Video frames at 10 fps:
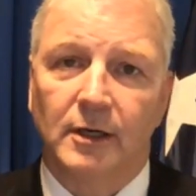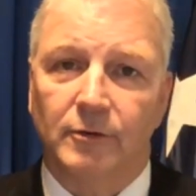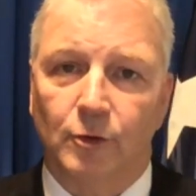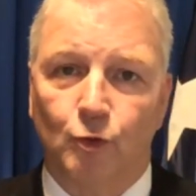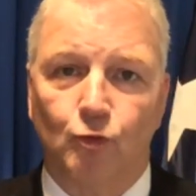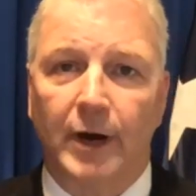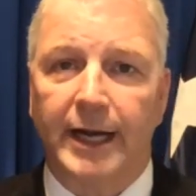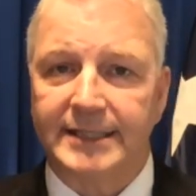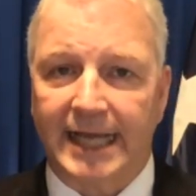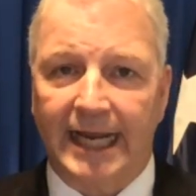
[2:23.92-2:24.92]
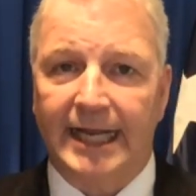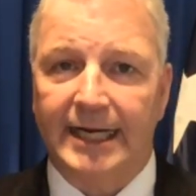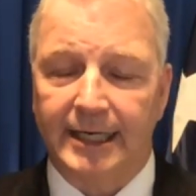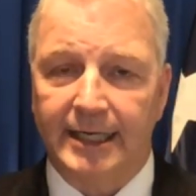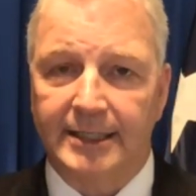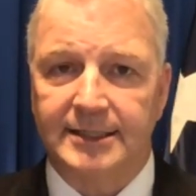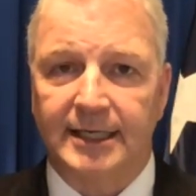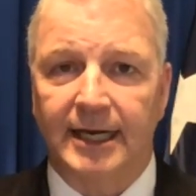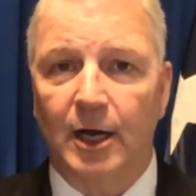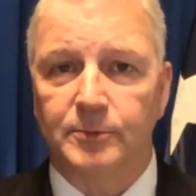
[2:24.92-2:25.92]
great candidates and
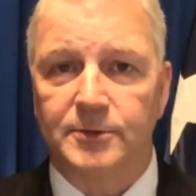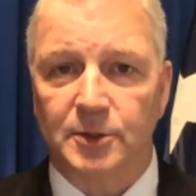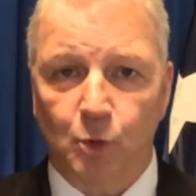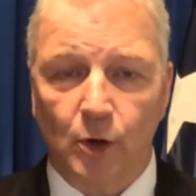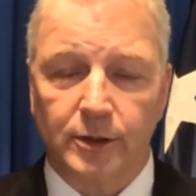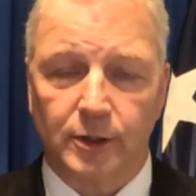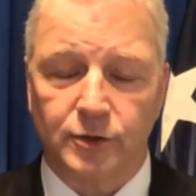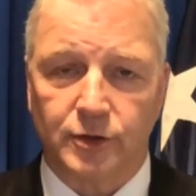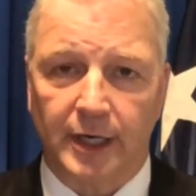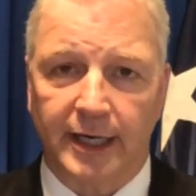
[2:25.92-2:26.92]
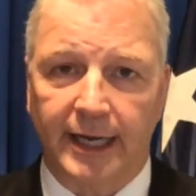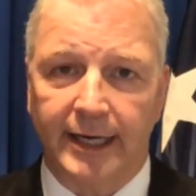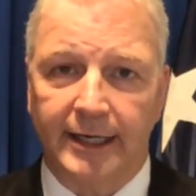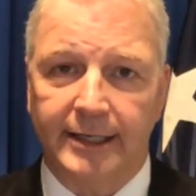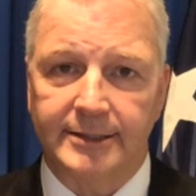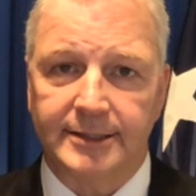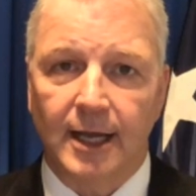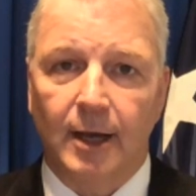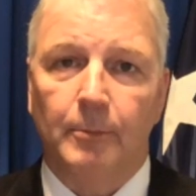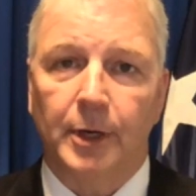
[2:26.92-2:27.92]
help support those great candidates,
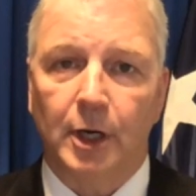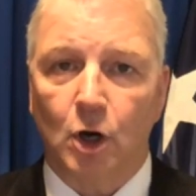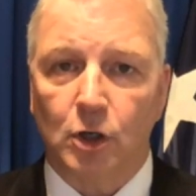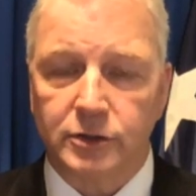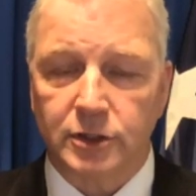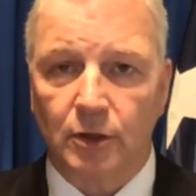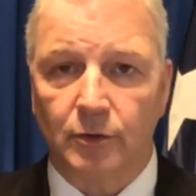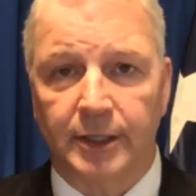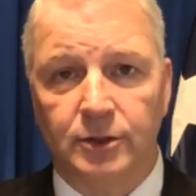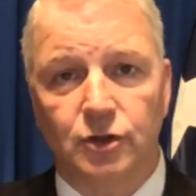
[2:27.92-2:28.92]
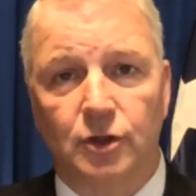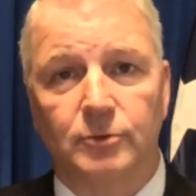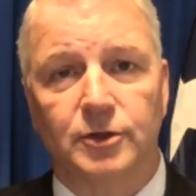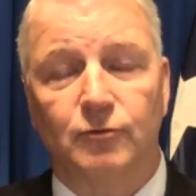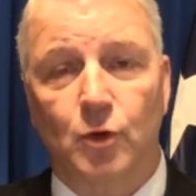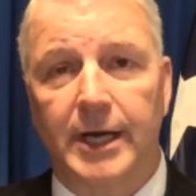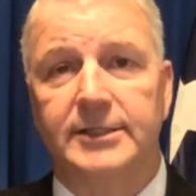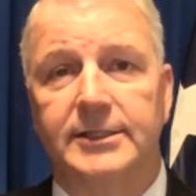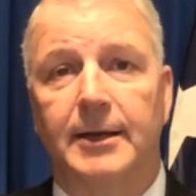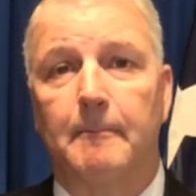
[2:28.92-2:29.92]
but also in terms of
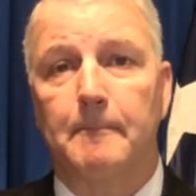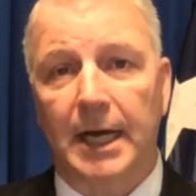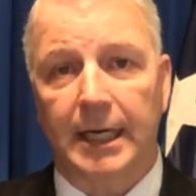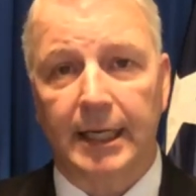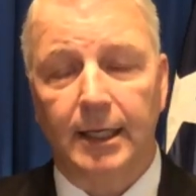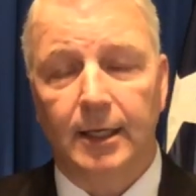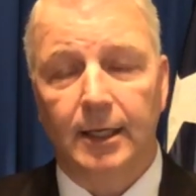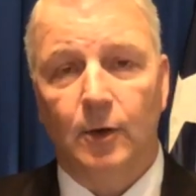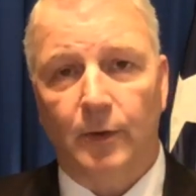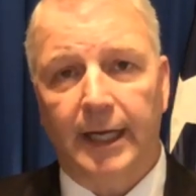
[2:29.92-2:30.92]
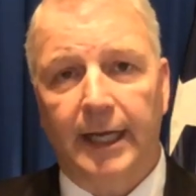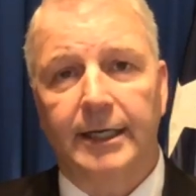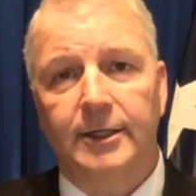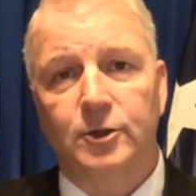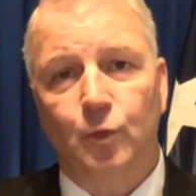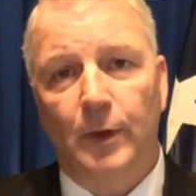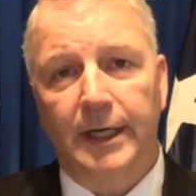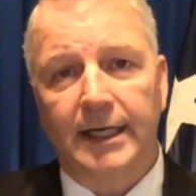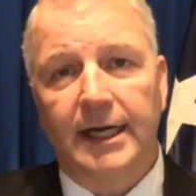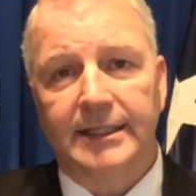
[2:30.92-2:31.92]
raising money. We ended
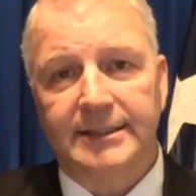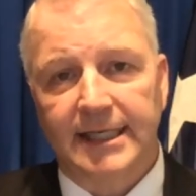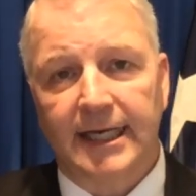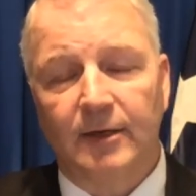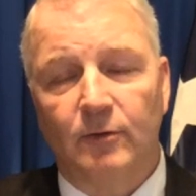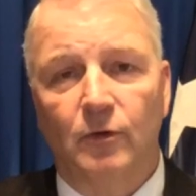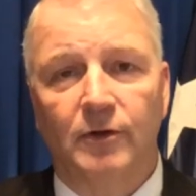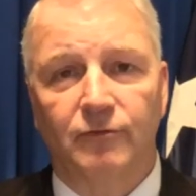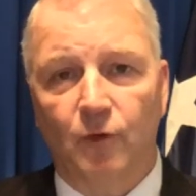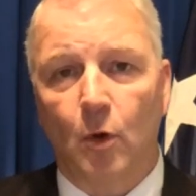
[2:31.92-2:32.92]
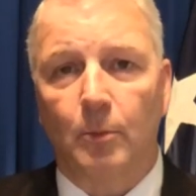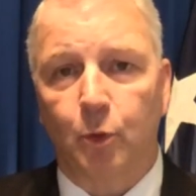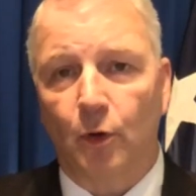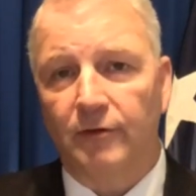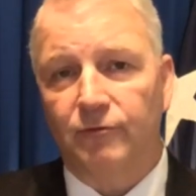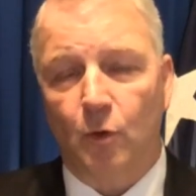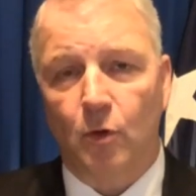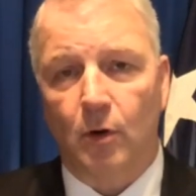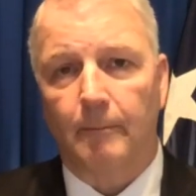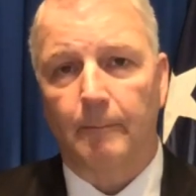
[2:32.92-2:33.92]
2019 with
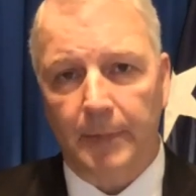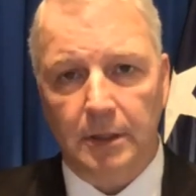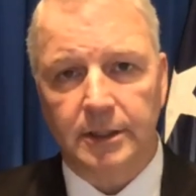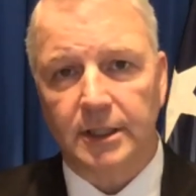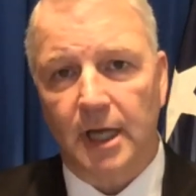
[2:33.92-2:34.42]
$4.4 million